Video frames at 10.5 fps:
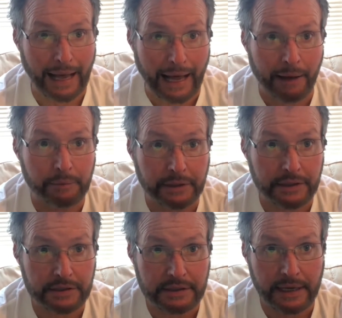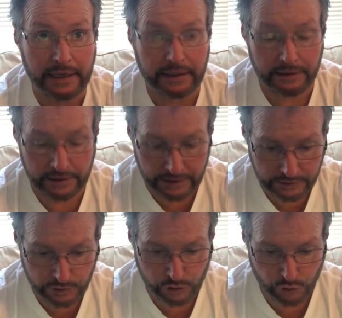"I'm going to say
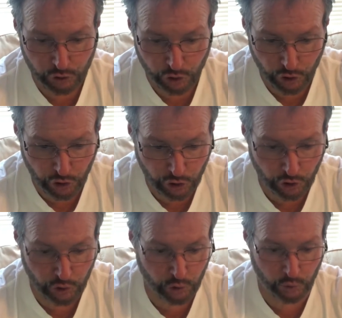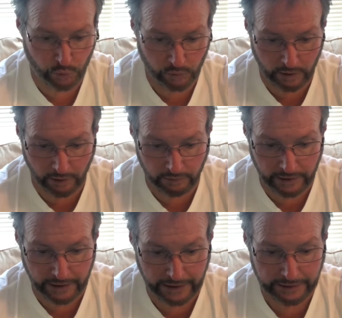this to you," all
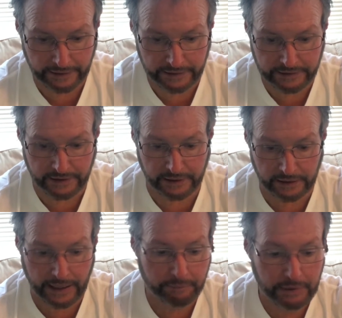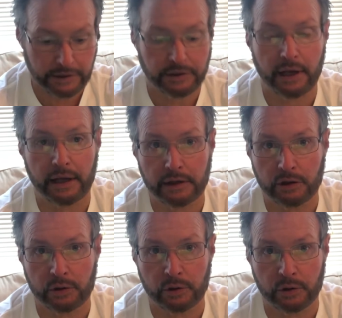right? He's saying, "Let me tell
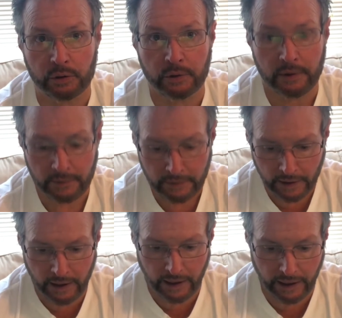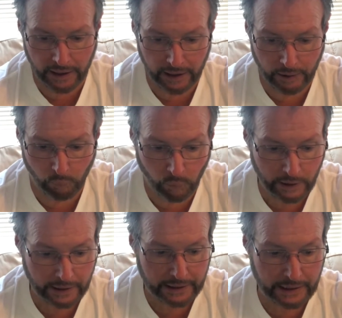you
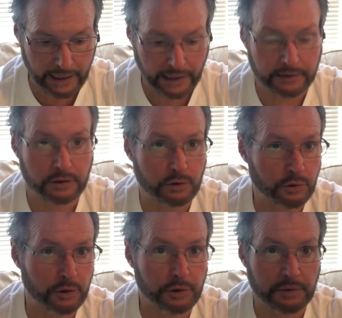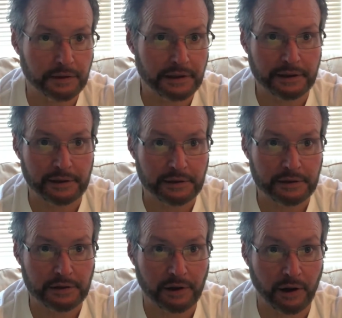what God's truth
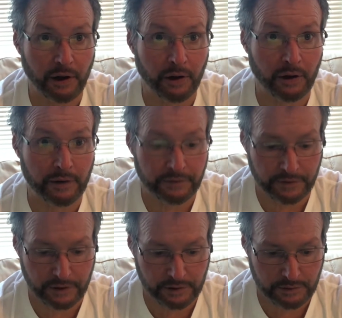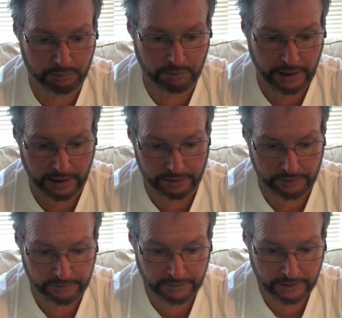is on this matter.